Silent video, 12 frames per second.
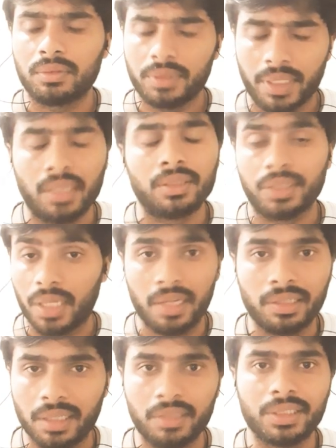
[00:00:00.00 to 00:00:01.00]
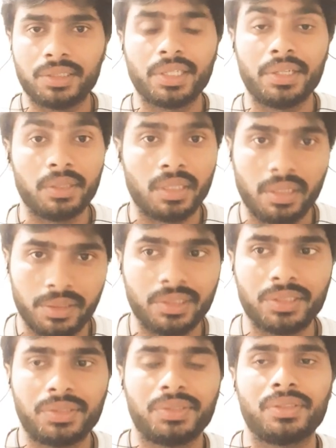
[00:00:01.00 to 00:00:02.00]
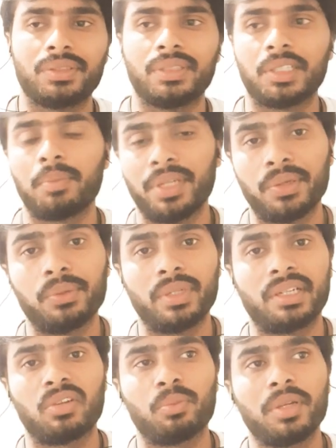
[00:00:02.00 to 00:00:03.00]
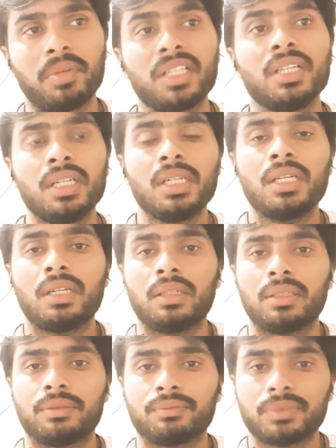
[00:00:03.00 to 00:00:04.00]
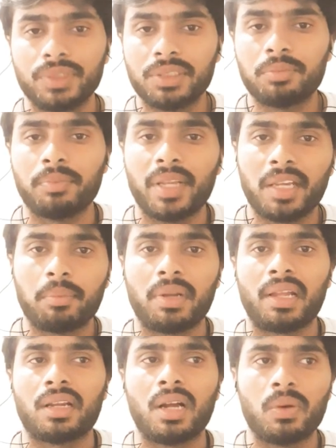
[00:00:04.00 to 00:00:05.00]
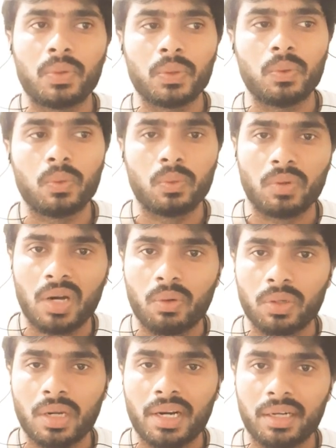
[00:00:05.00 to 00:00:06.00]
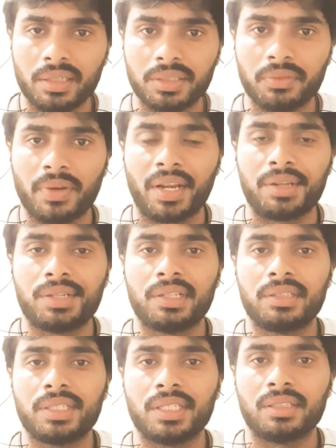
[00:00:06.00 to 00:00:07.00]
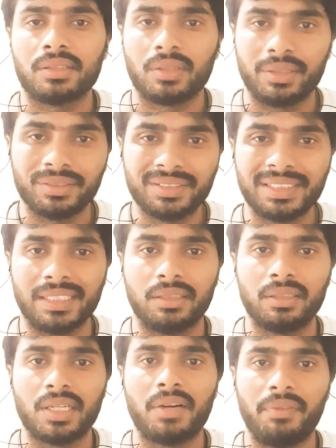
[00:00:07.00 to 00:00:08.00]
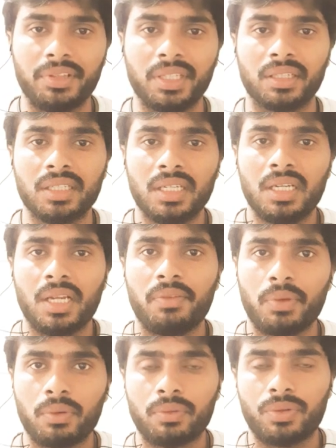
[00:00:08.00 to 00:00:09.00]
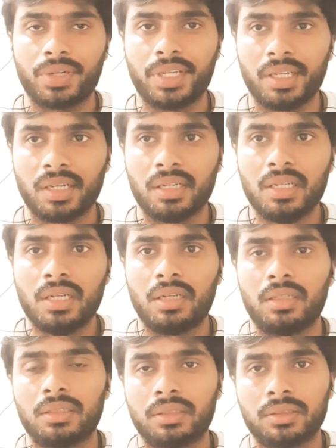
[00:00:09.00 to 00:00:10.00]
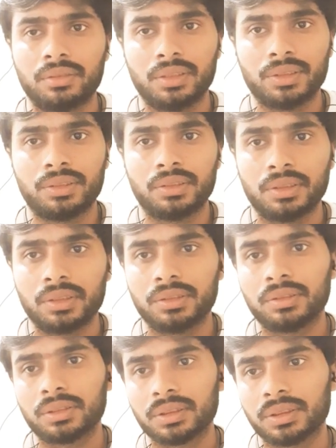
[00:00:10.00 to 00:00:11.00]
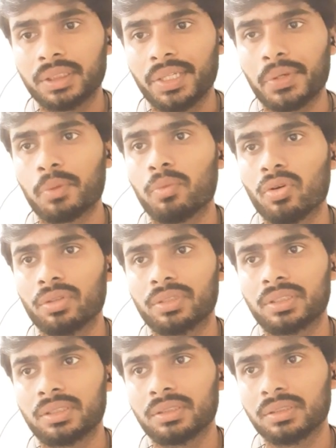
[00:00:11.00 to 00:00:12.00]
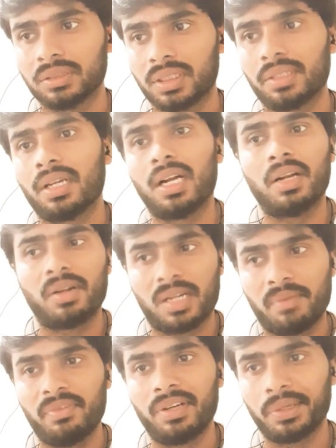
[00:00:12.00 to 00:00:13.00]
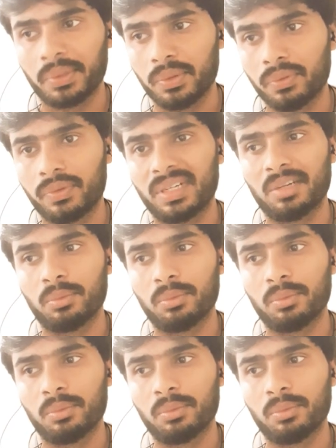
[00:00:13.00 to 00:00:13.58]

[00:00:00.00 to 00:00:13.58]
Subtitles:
Yeah, I'll just explain you that topic, but just make a plan how to go or arrange the financial things and set everything. If you're working, just say your boss that I'm willing to go for